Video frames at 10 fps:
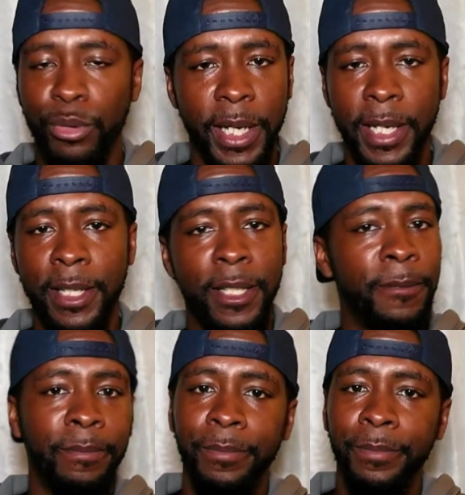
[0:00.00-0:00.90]
threes,
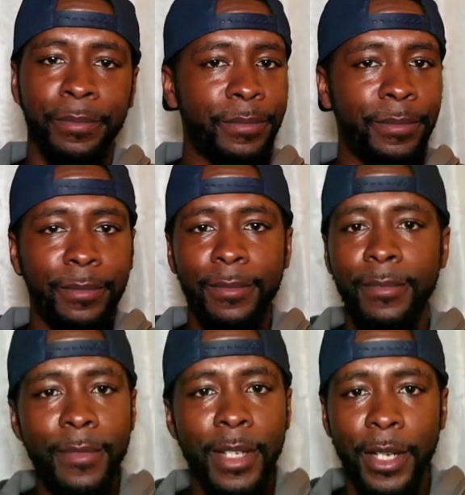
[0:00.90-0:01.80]

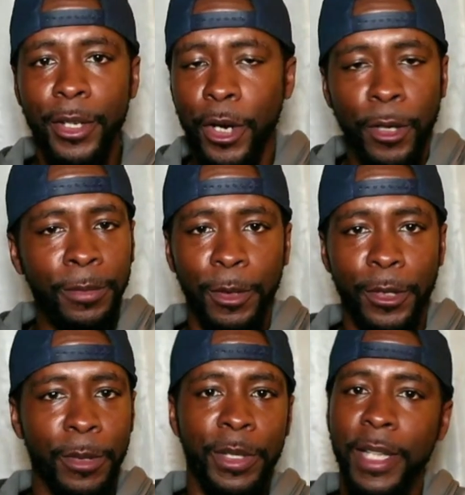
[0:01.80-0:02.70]
you know, on
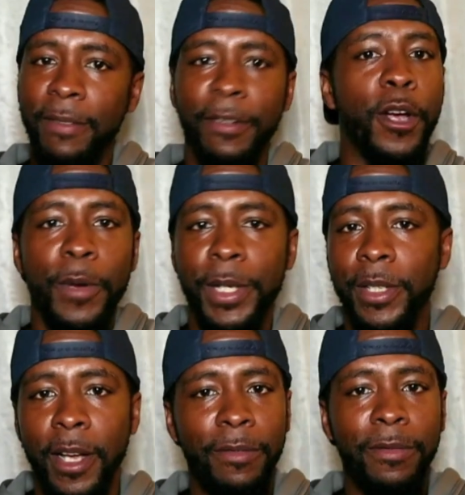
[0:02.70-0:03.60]
some Steph Curry
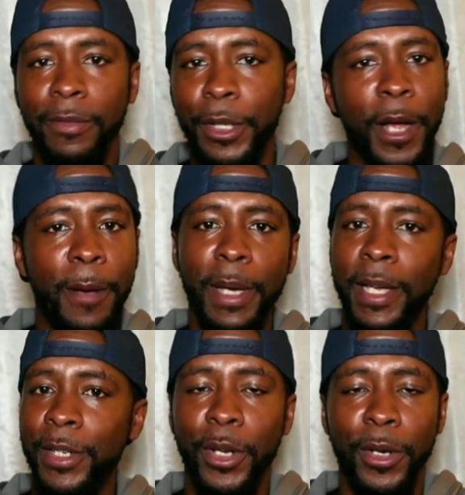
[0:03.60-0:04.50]
stuff. You know what I
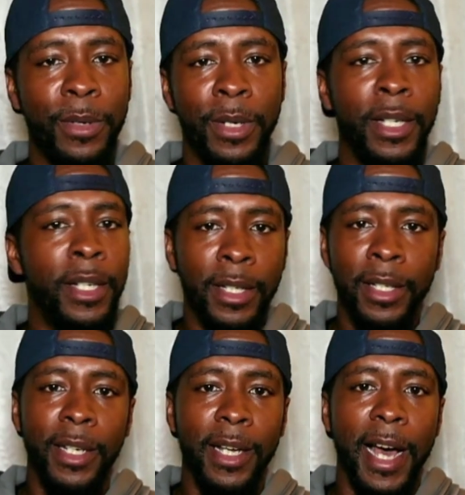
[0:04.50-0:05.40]
mean? So
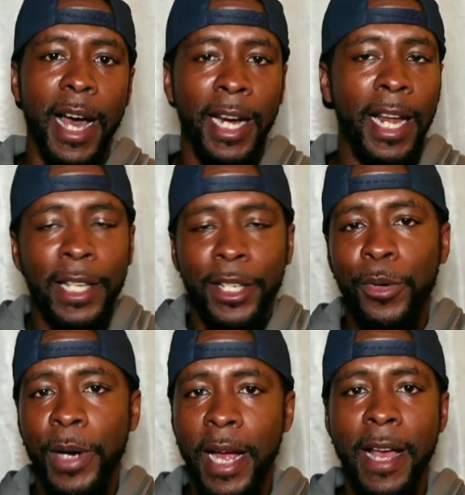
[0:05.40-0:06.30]
I like it.
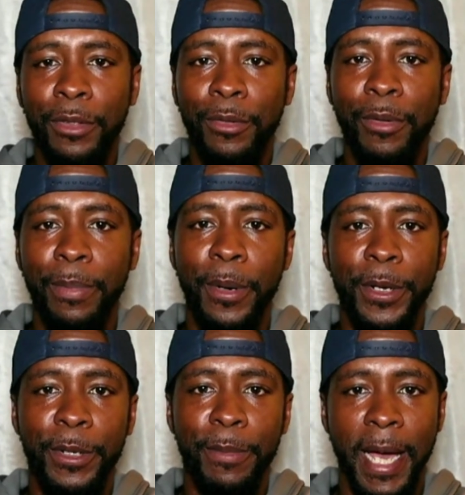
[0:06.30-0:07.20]
2.5
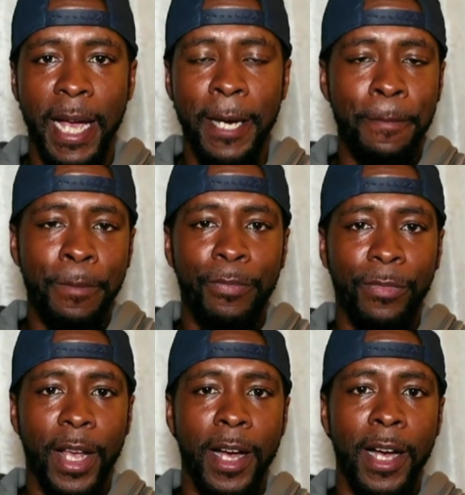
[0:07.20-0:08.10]
3-pointers made.
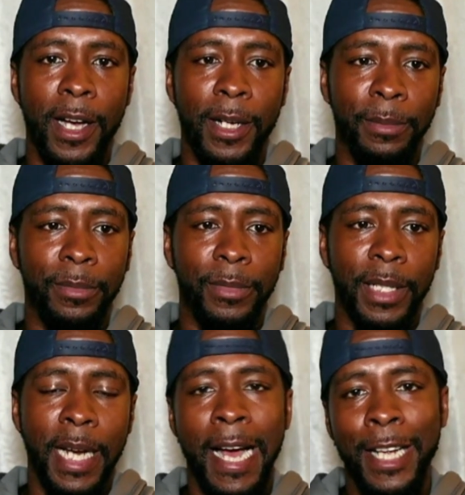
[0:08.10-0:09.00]
Now,
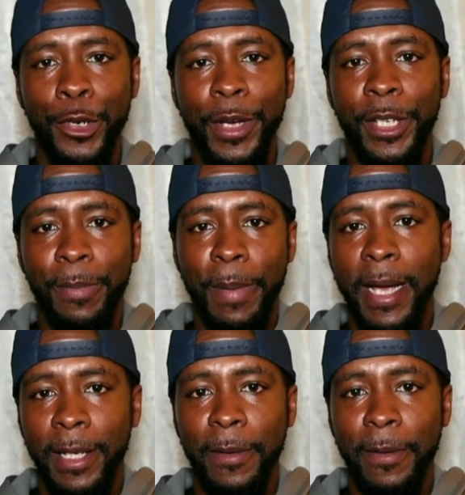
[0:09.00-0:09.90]
I do
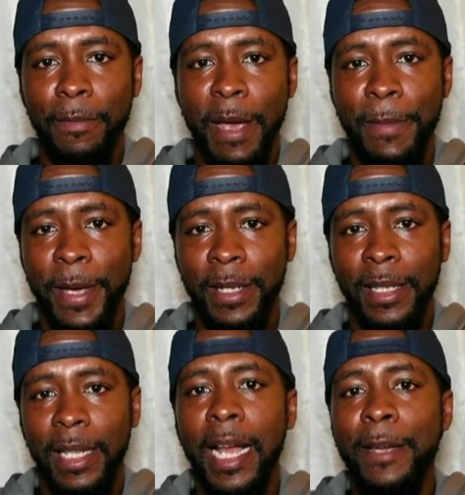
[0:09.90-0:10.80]
expect maybe a
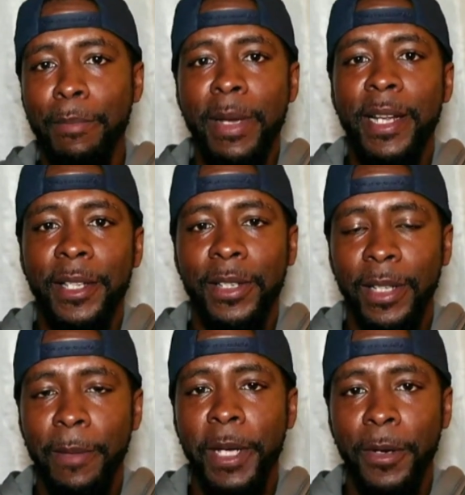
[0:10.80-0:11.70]
slight minutes
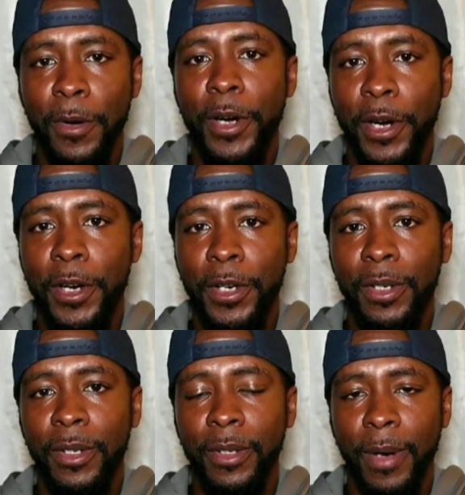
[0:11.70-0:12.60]
limit on her,
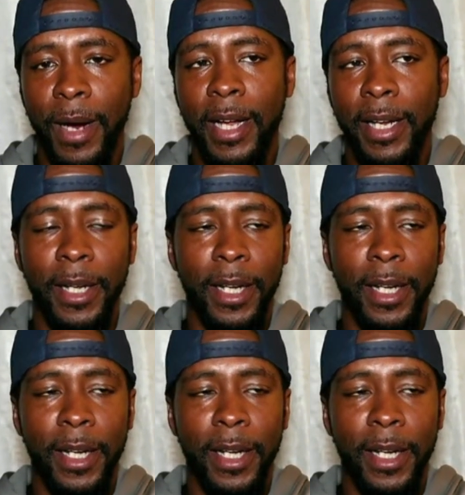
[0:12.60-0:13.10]
right?